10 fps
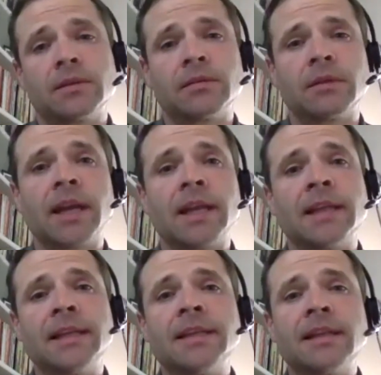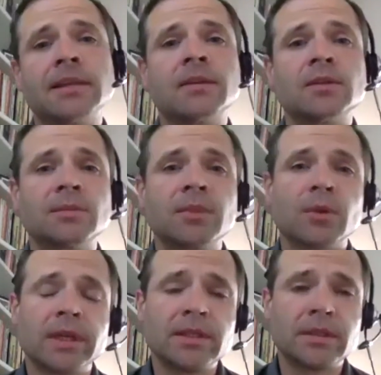right, and they need to let those
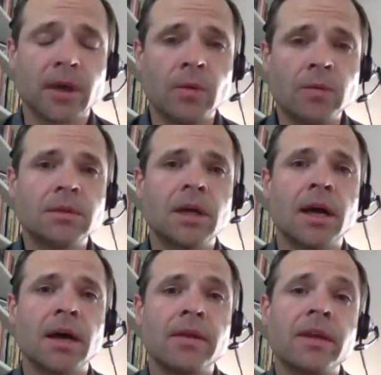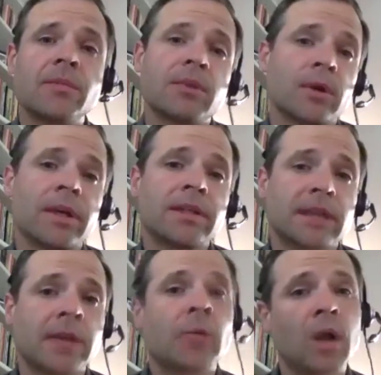employees go, uh, the employees
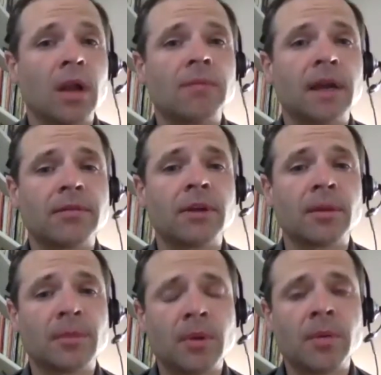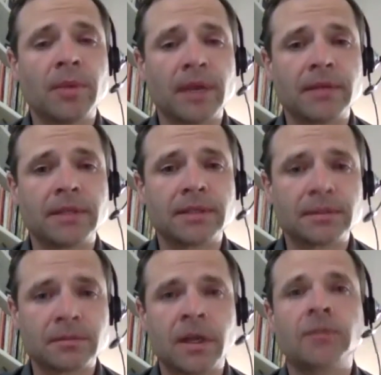can qualify for unemployment benefits,
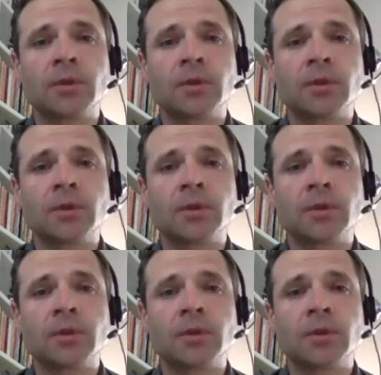right?